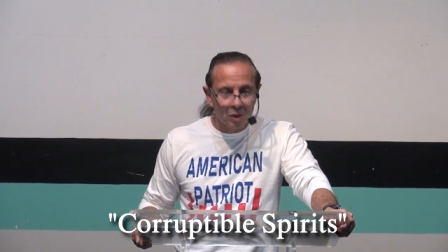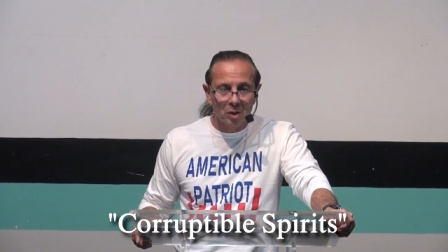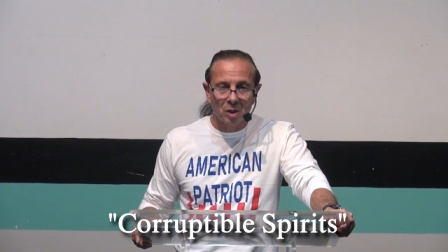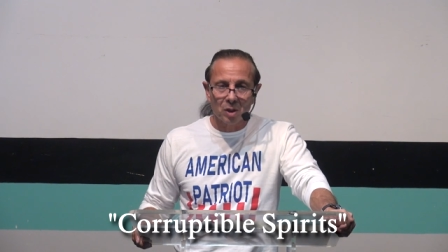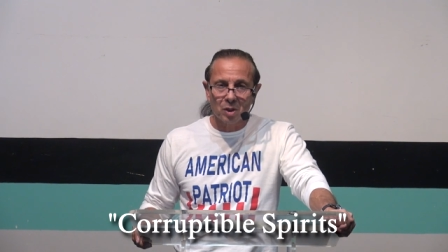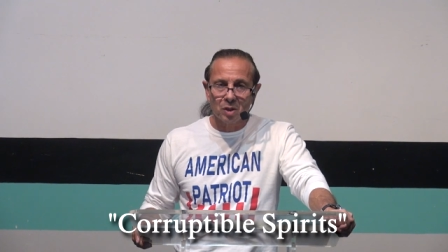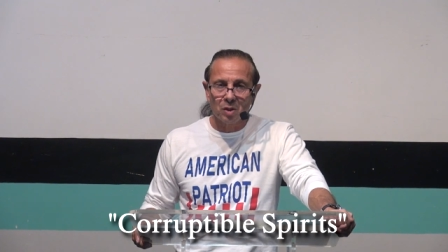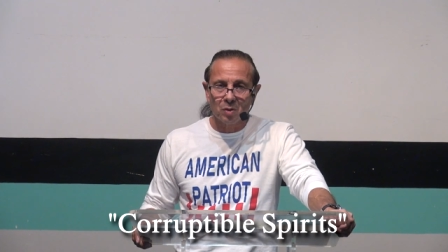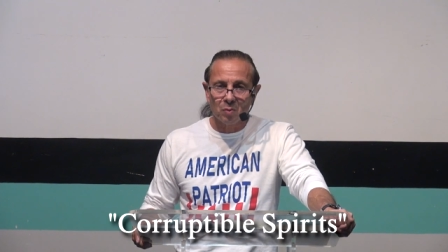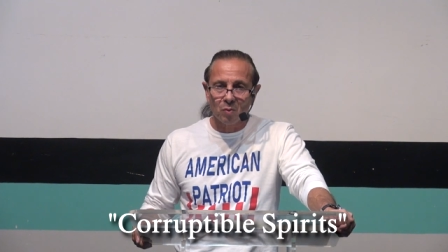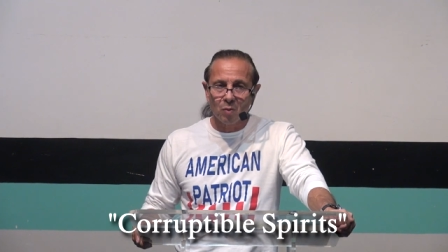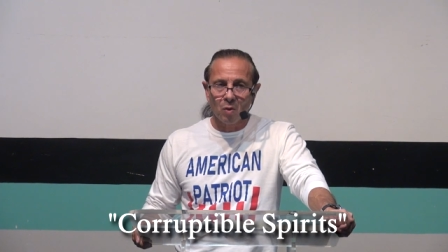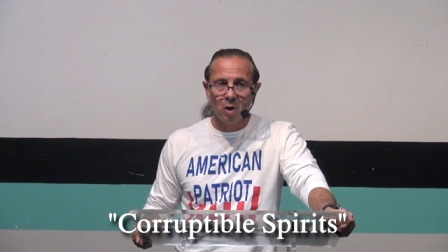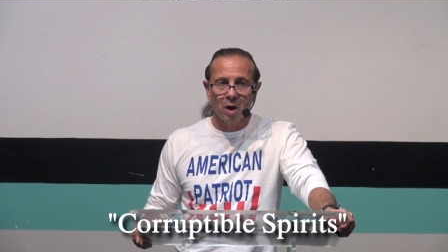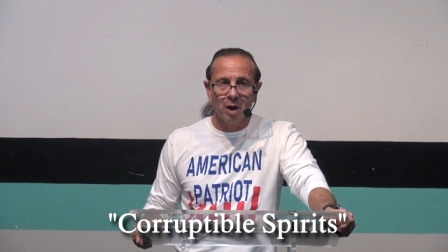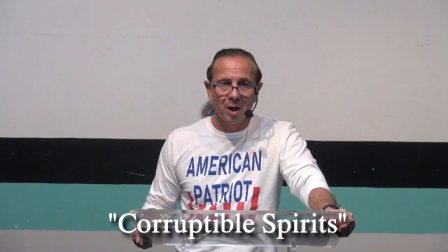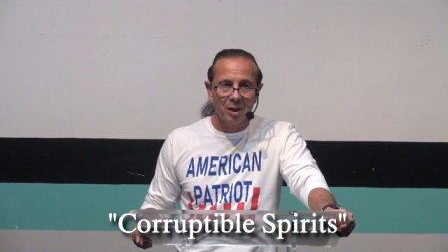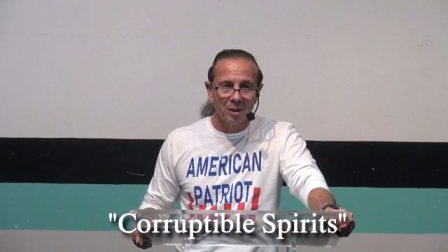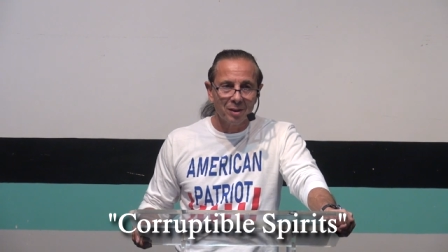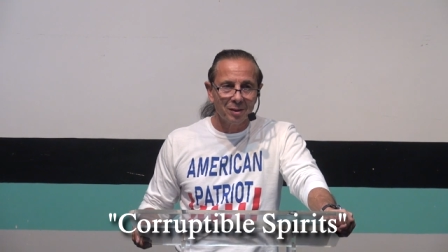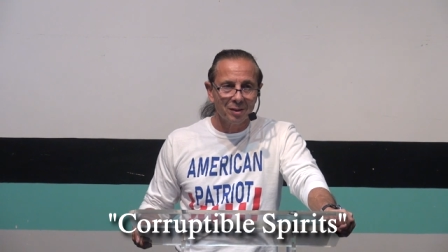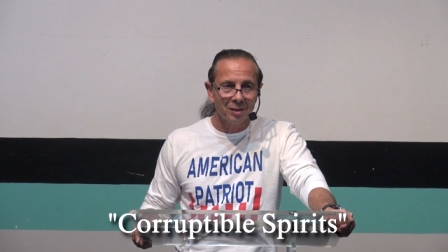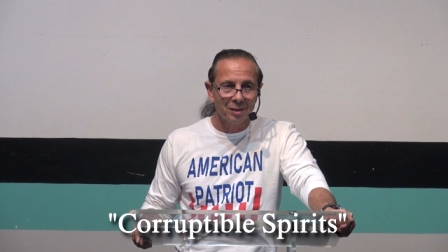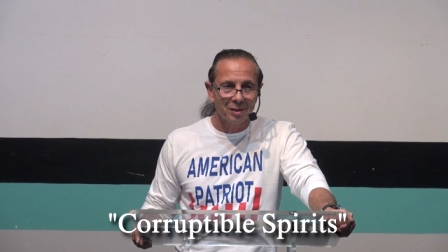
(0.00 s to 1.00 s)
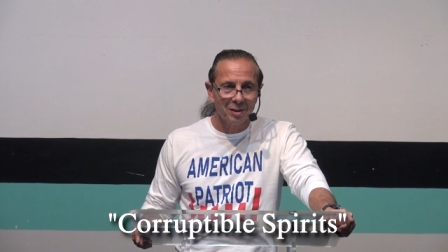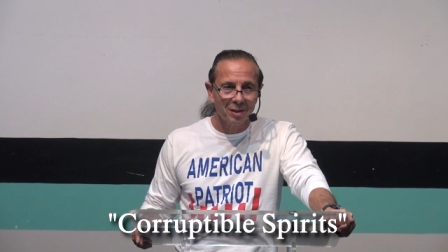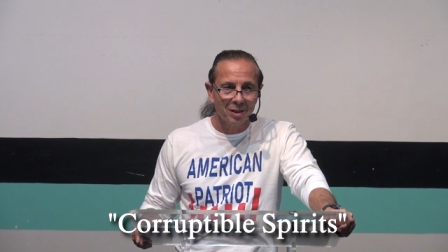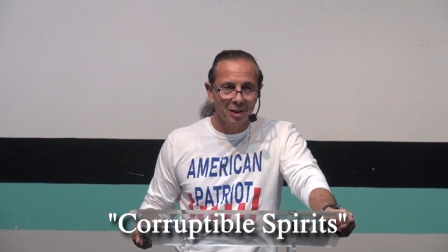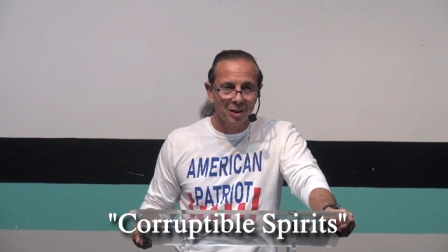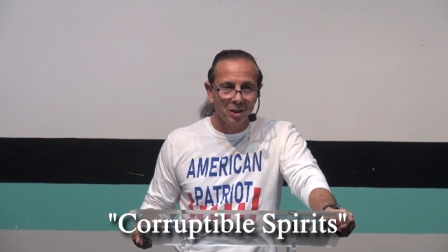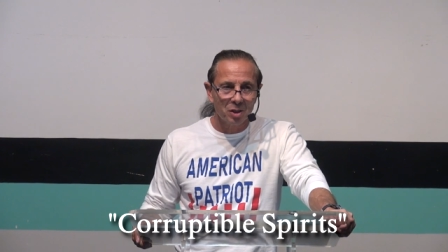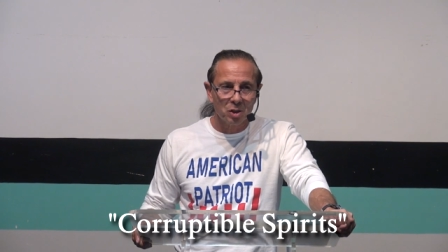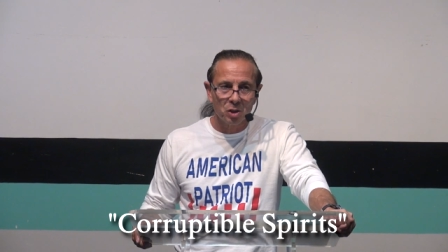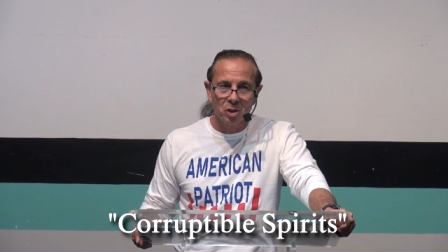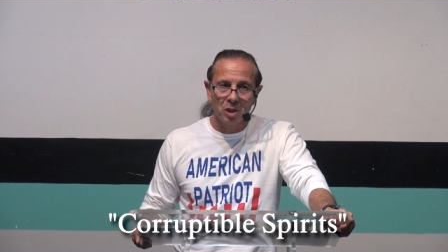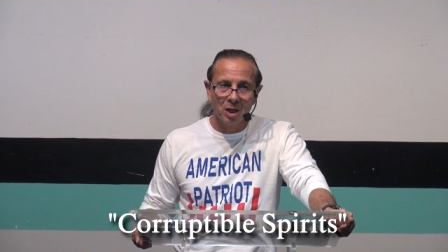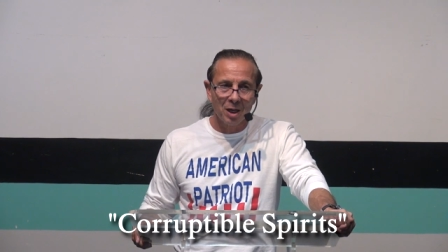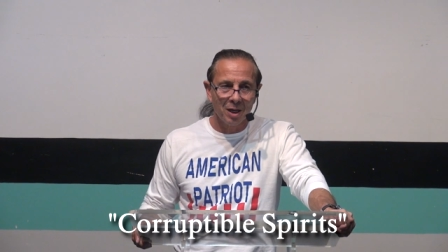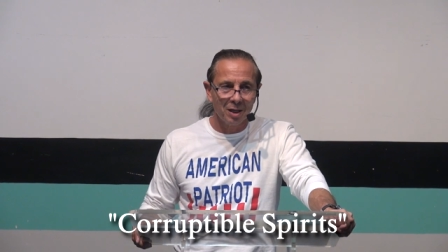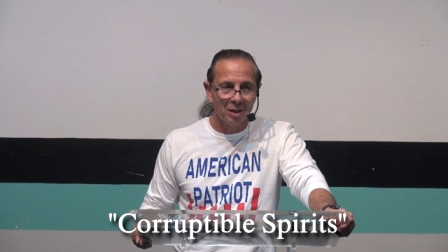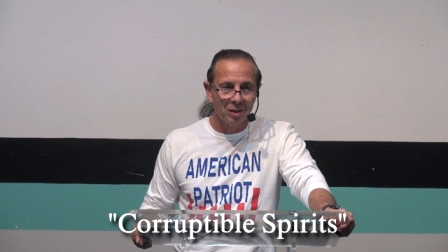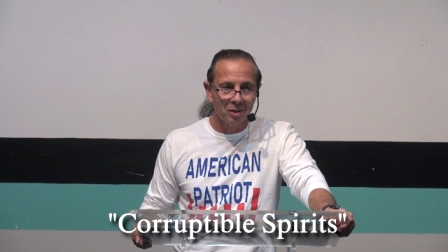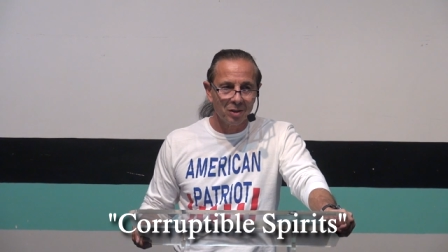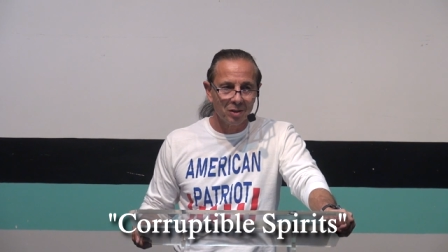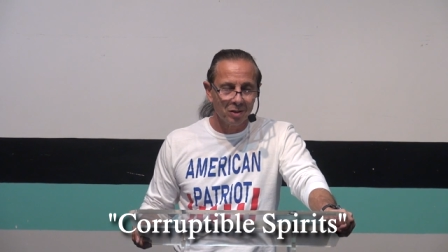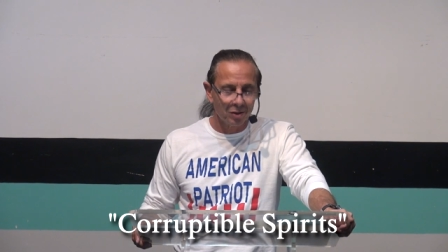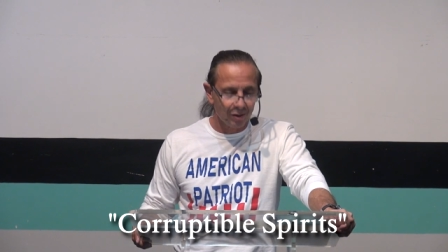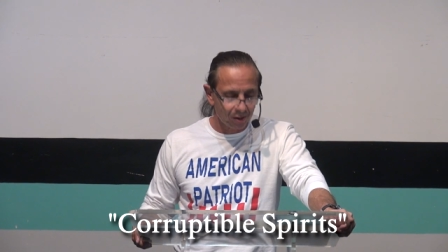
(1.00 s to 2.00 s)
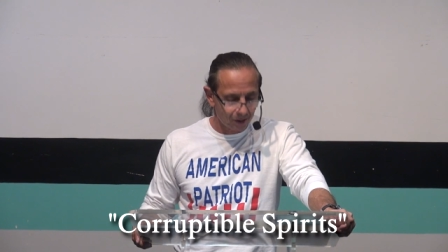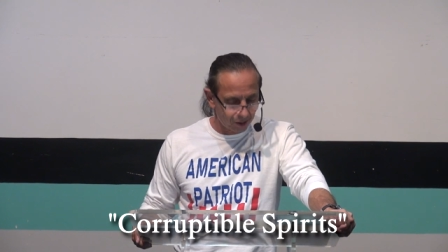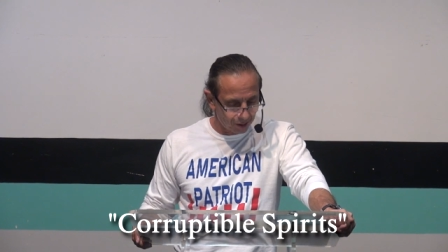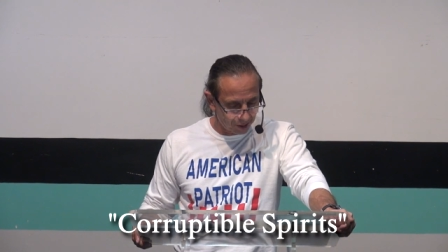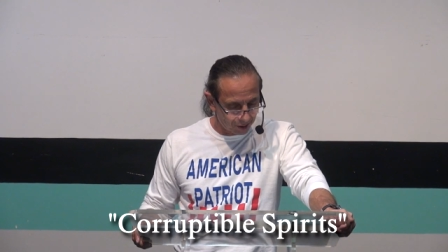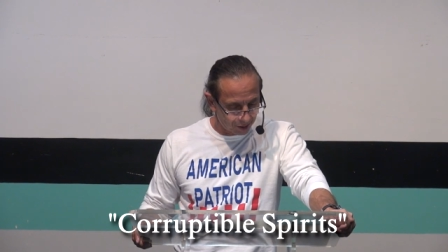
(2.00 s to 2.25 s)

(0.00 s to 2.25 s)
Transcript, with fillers: doesn't what? change.